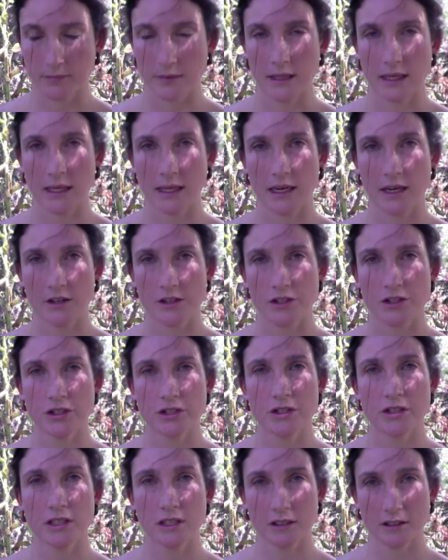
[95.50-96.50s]
in our
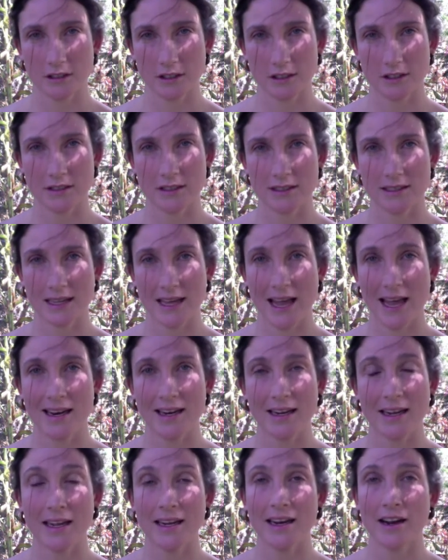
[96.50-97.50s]
stillness, and
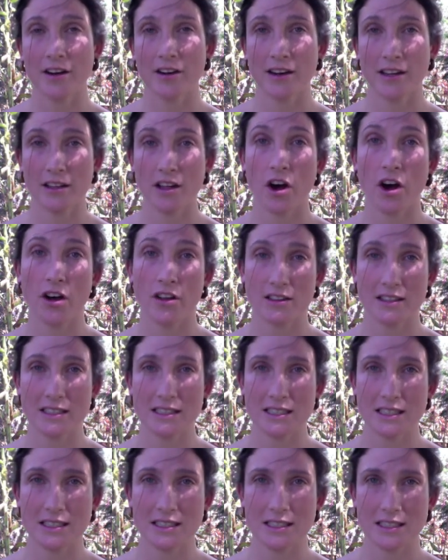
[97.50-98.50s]
in our
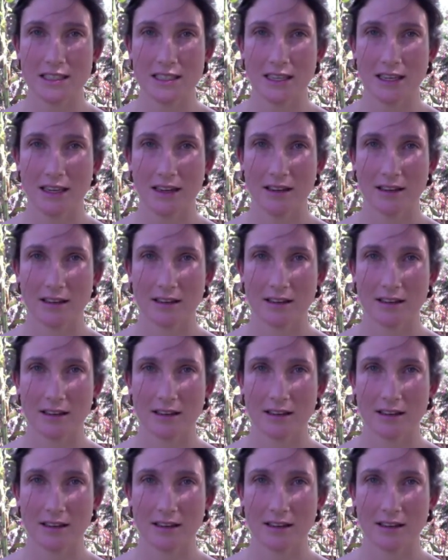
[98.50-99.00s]
authenticity.